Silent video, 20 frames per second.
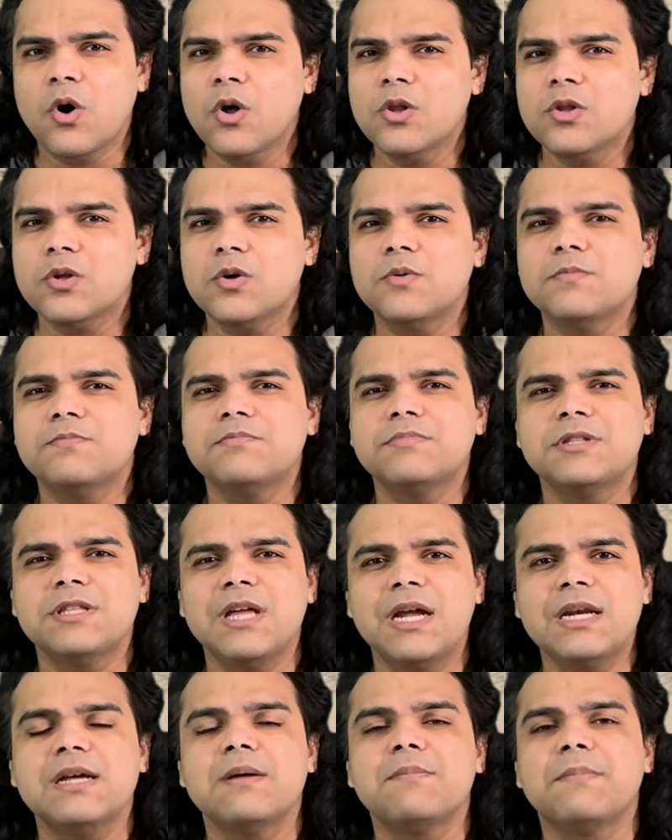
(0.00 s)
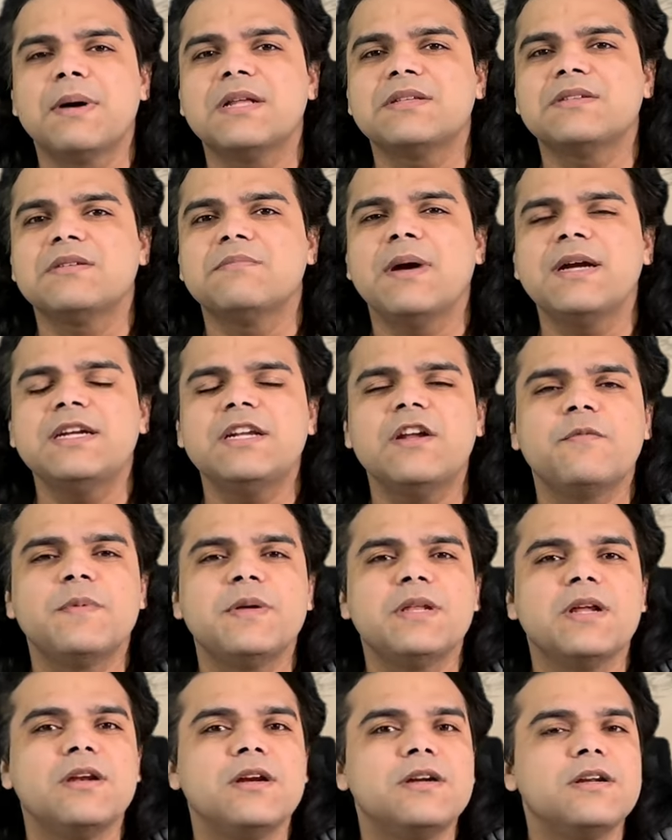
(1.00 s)
although that comparison might have
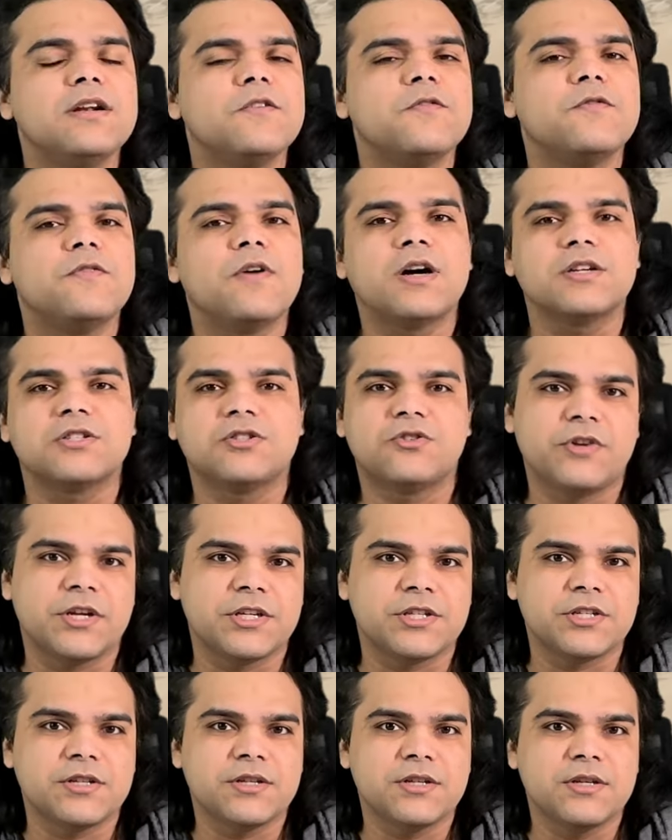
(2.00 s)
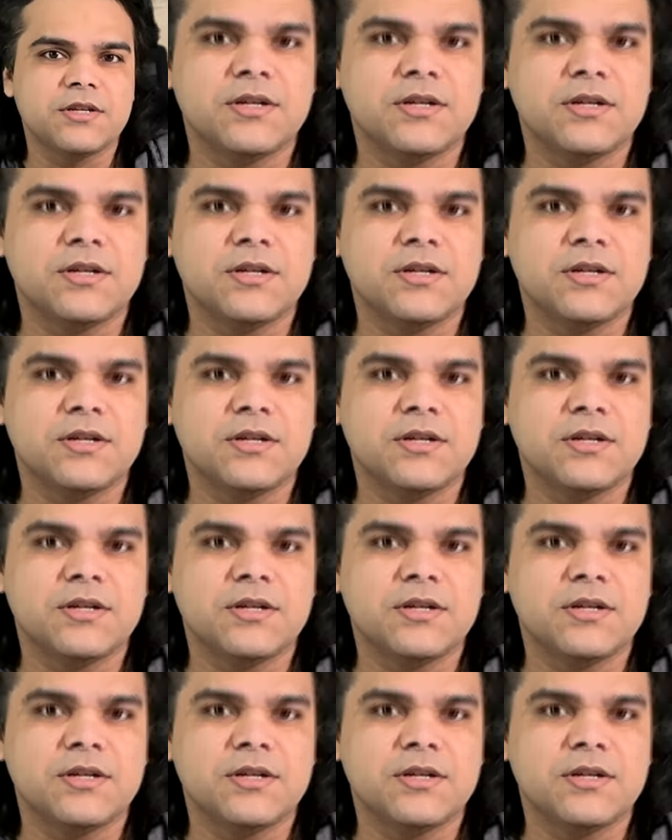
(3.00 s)
been a little far stretched.